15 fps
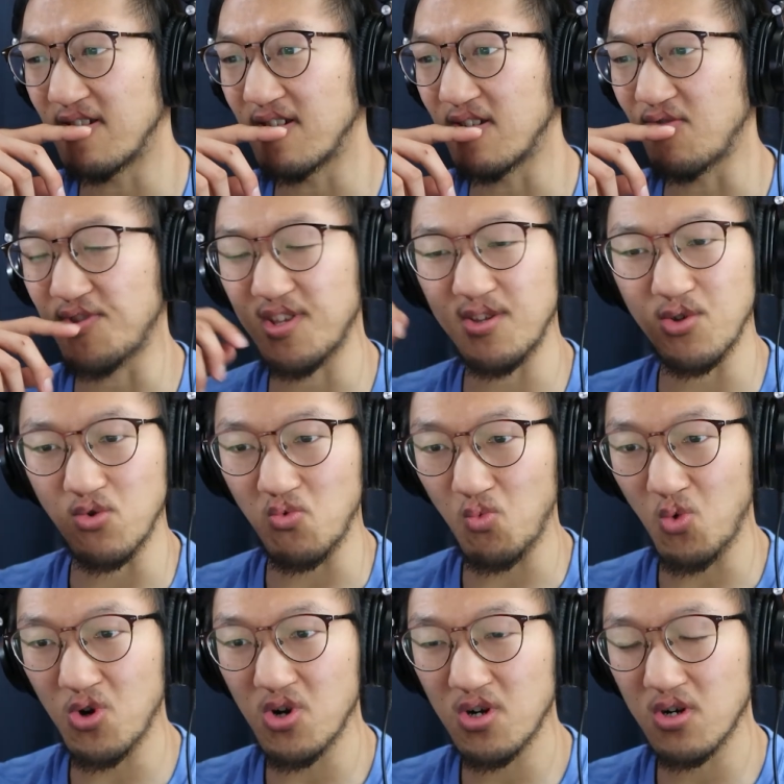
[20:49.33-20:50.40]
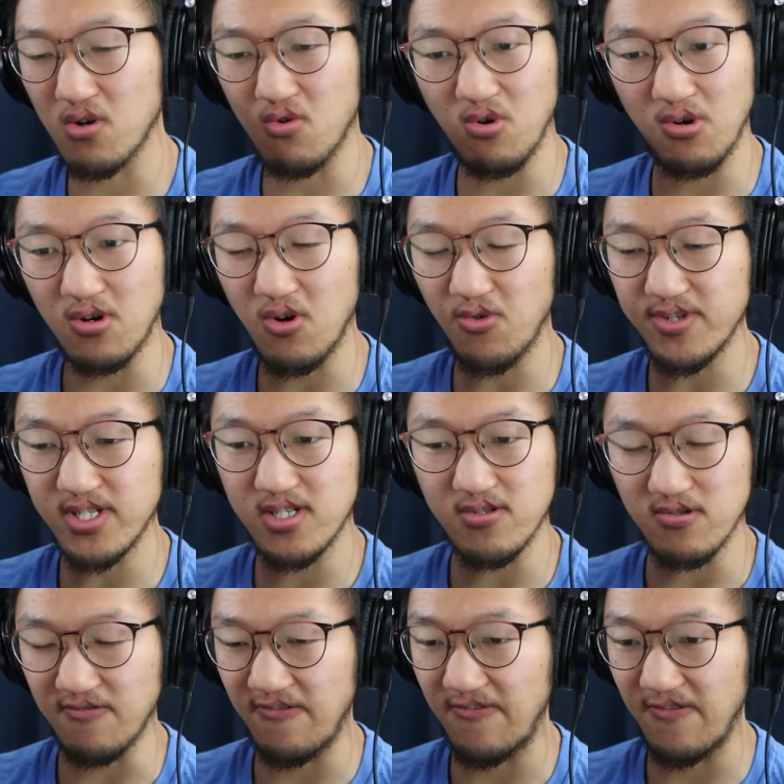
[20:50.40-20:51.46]
it was either work or going
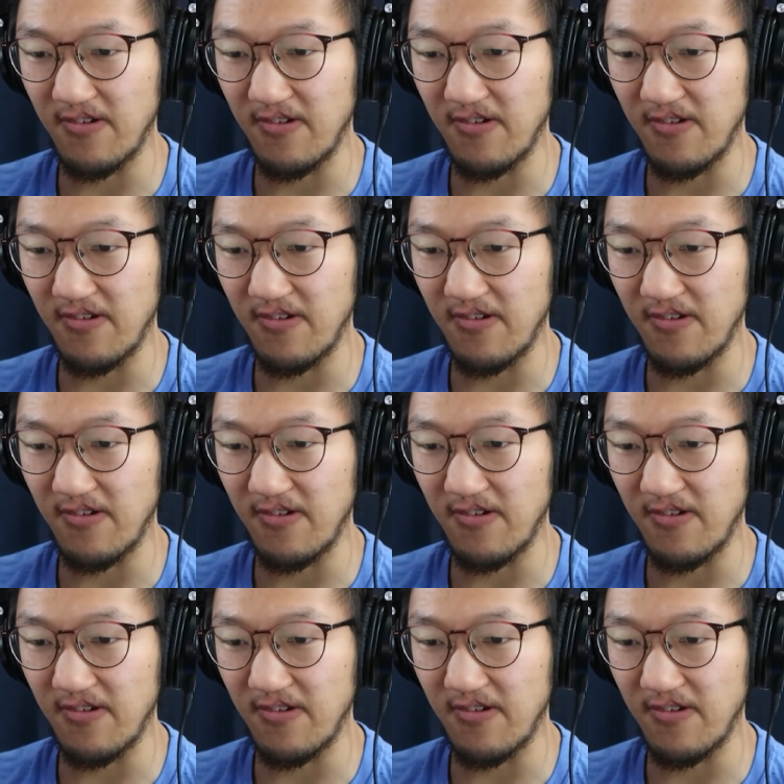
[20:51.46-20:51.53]
to